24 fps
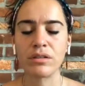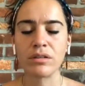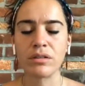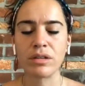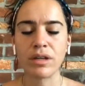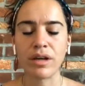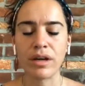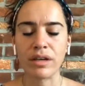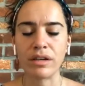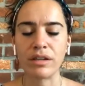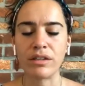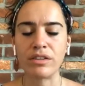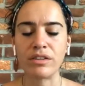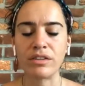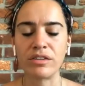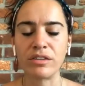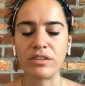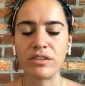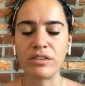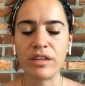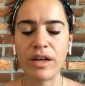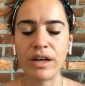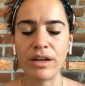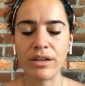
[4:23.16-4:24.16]
kind of just
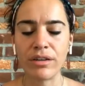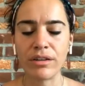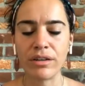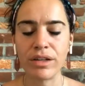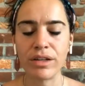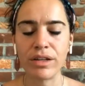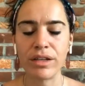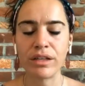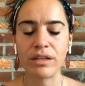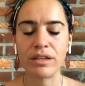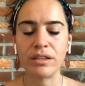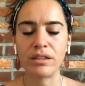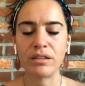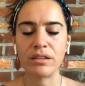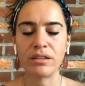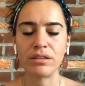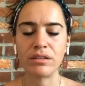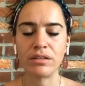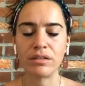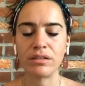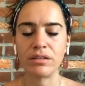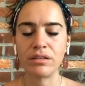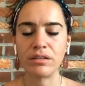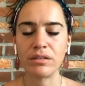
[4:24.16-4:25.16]
settling in
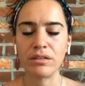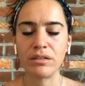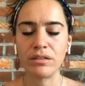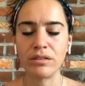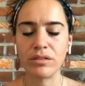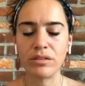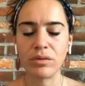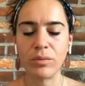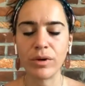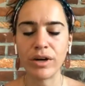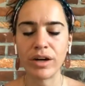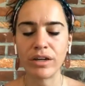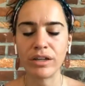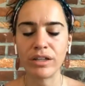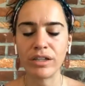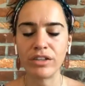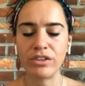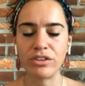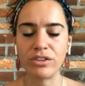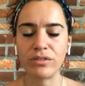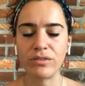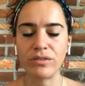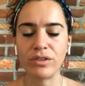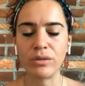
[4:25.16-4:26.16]
to where each
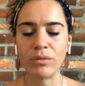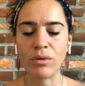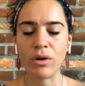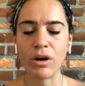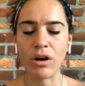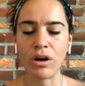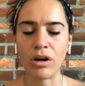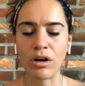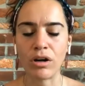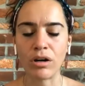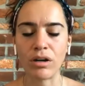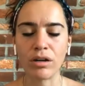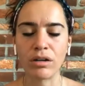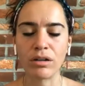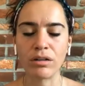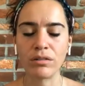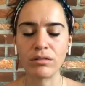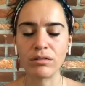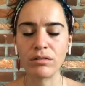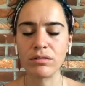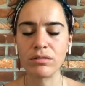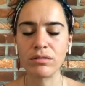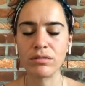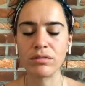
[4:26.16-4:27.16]
of you are
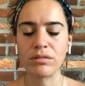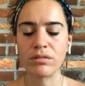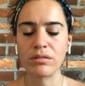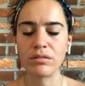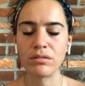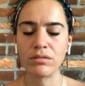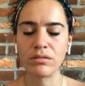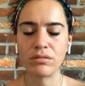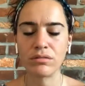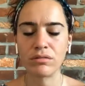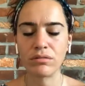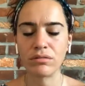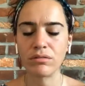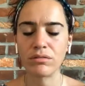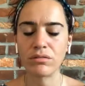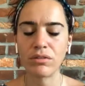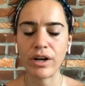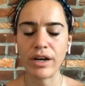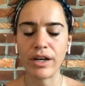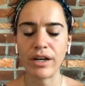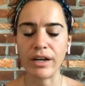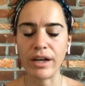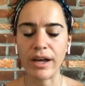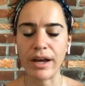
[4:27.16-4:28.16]

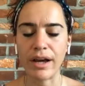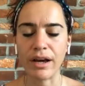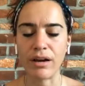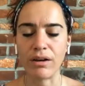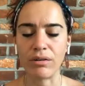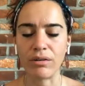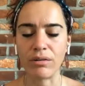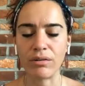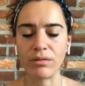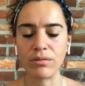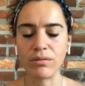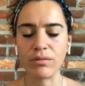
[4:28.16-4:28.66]
right now,